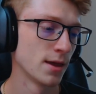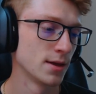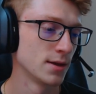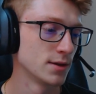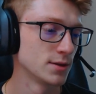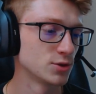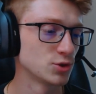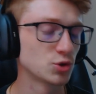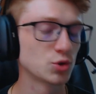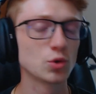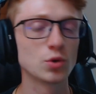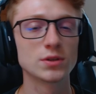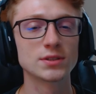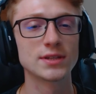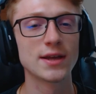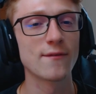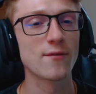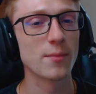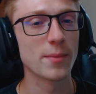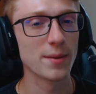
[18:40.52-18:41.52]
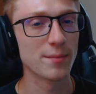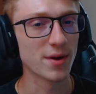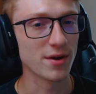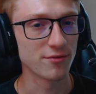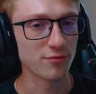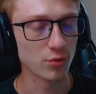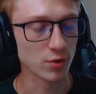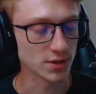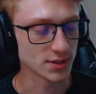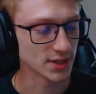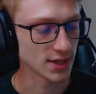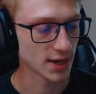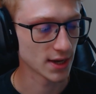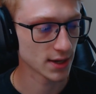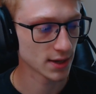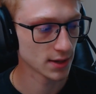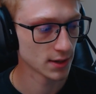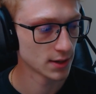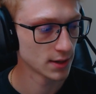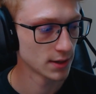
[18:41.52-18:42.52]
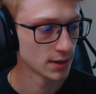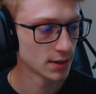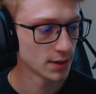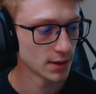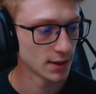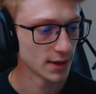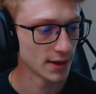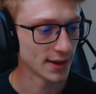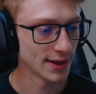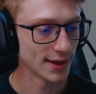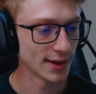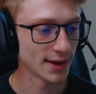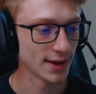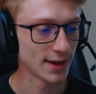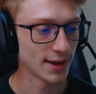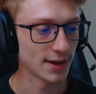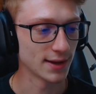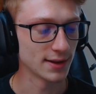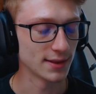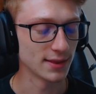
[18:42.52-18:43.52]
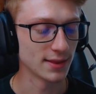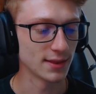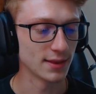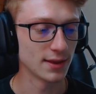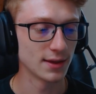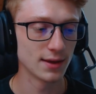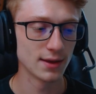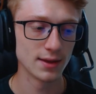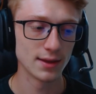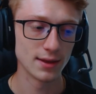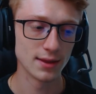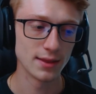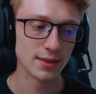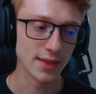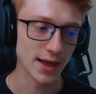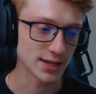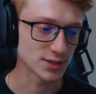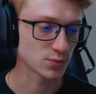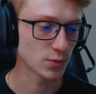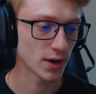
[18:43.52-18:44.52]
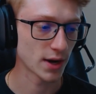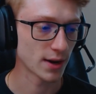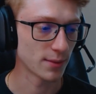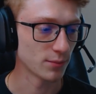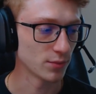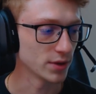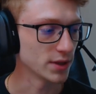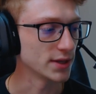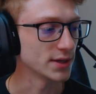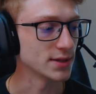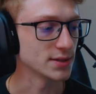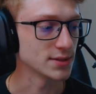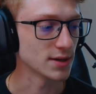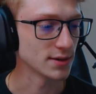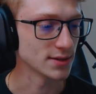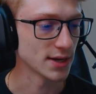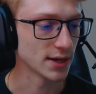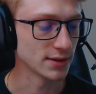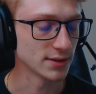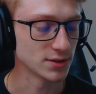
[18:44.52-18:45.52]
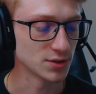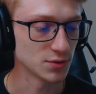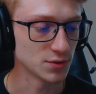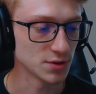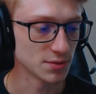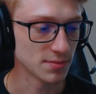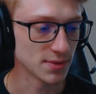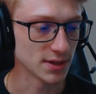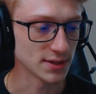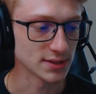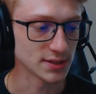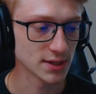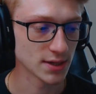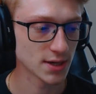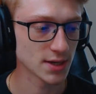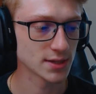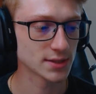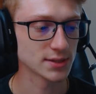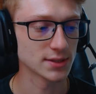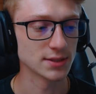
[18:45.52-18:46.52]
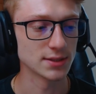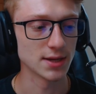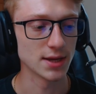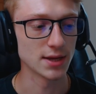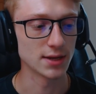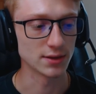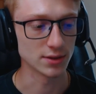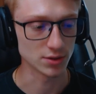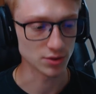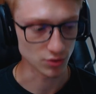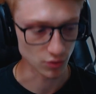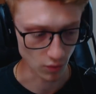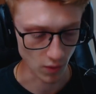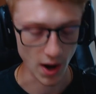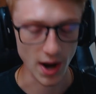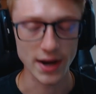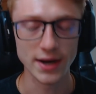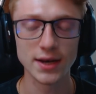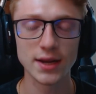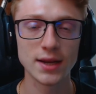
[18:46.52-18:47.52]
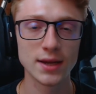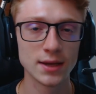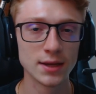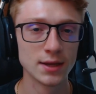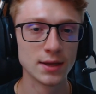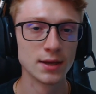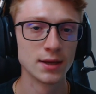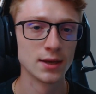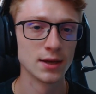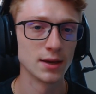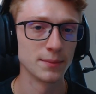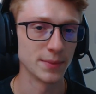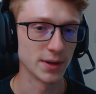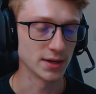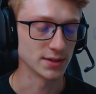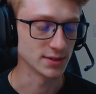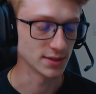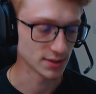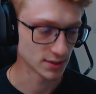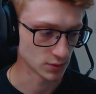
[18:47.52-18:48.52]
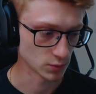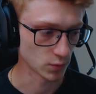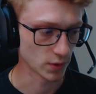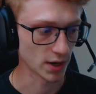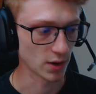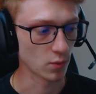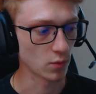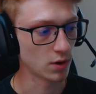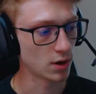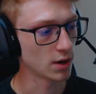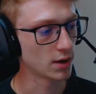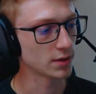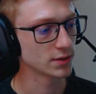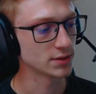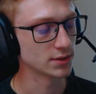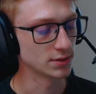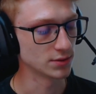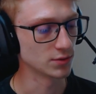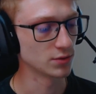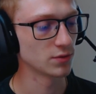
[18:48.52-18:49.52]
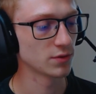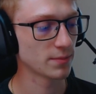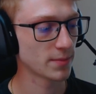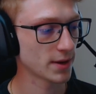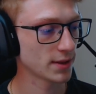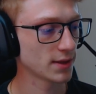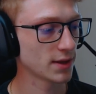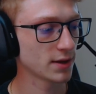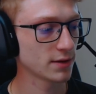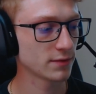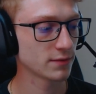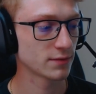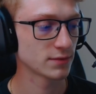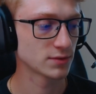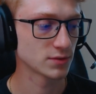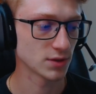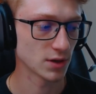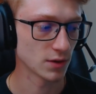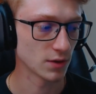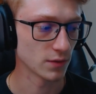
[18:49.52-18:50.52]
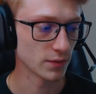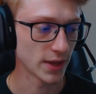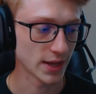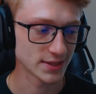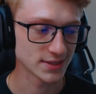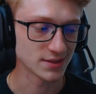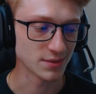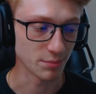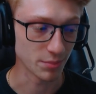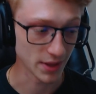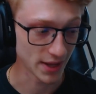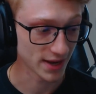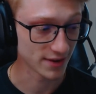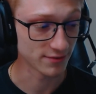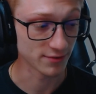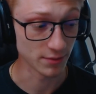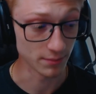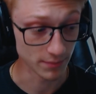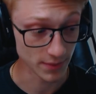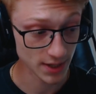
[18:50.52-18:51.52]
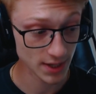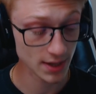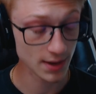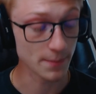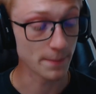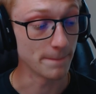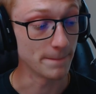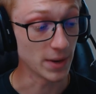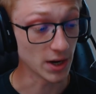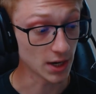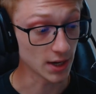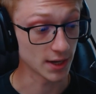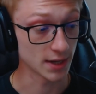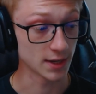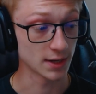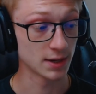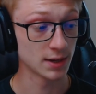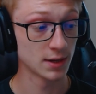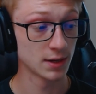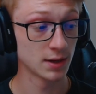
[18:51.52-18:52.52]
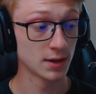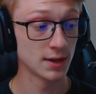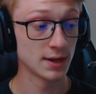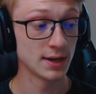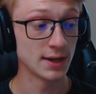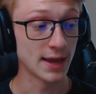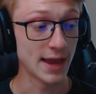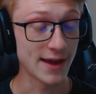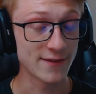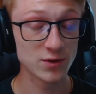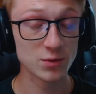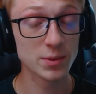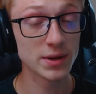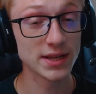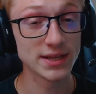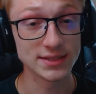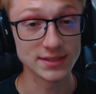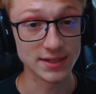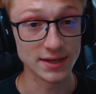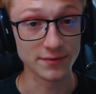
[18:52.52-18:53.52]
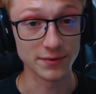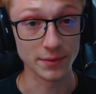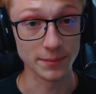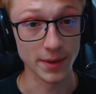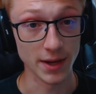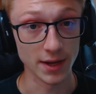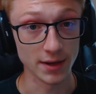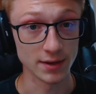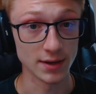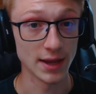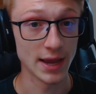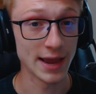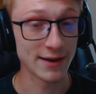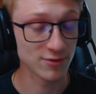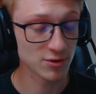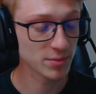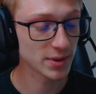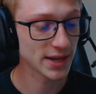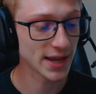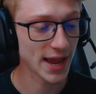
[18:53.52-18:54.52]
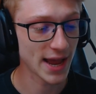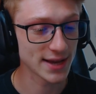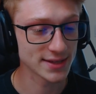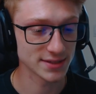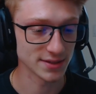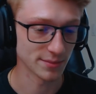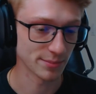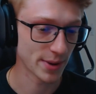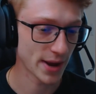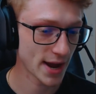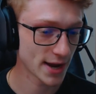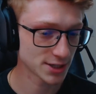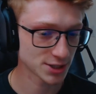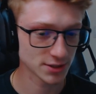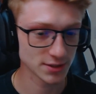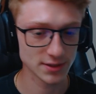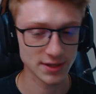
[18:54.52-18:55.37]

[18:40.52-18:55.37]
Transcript: School has never been my forte, and that's why I'm really going to start taking this YouTube thing serious and grinding, because this is what I want to do with my life. So that's the plan for me, but everybody is different, man. Everybody has their passion.